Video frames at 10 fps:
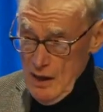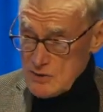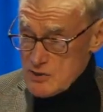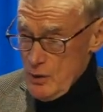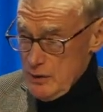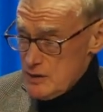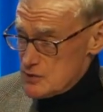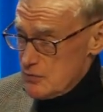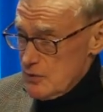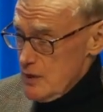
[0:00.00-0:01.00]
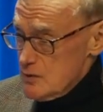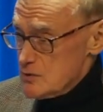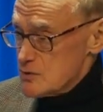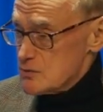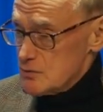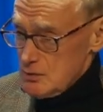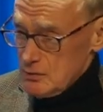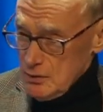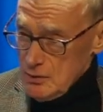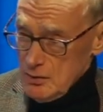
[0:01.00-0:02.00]
And so it is for those, the,
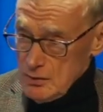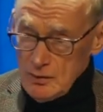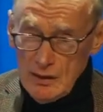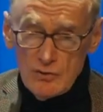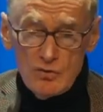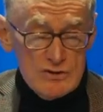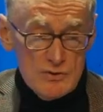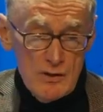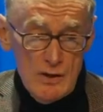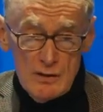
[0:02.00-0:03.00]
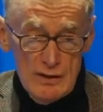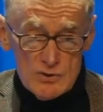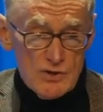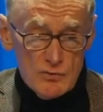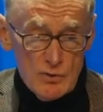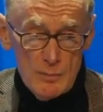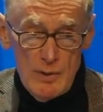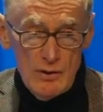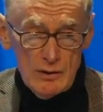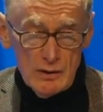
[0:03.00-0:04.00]
the, the countries in, the, in Central
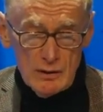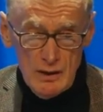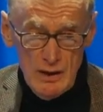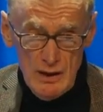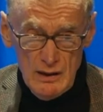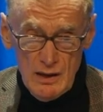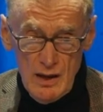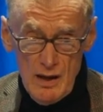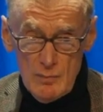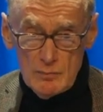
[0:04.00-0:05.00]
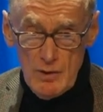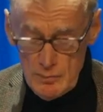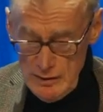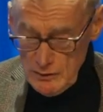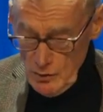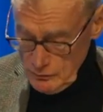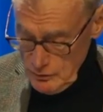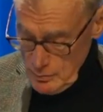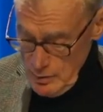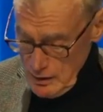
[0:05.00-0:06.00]
America. Um, I read a
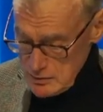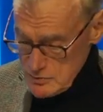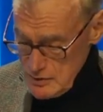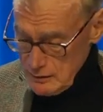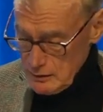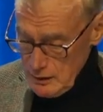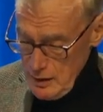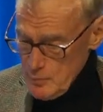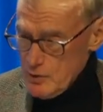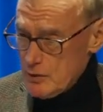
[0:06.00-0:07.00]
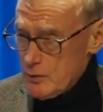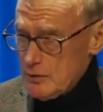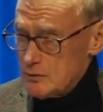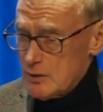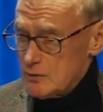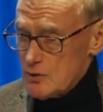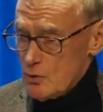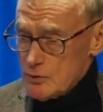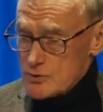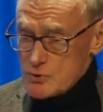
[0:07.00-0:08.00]
novel about set in Colombia, and it, it,
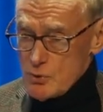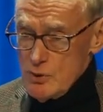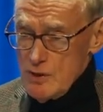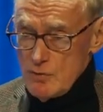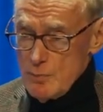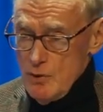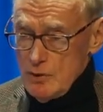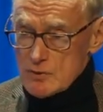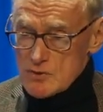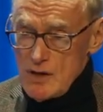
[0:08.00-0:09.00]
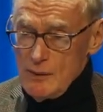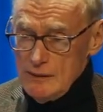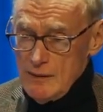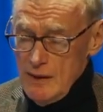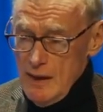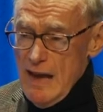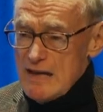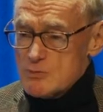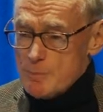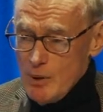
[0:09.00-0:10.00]
told the story of Americans going there
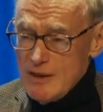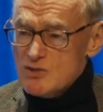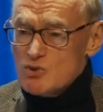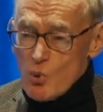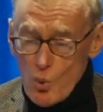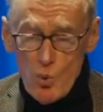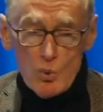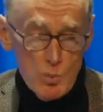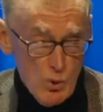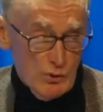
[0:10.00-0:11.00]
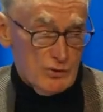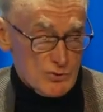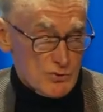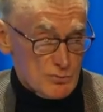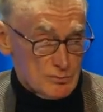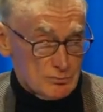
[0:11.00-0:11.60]
as Peace Corps workers,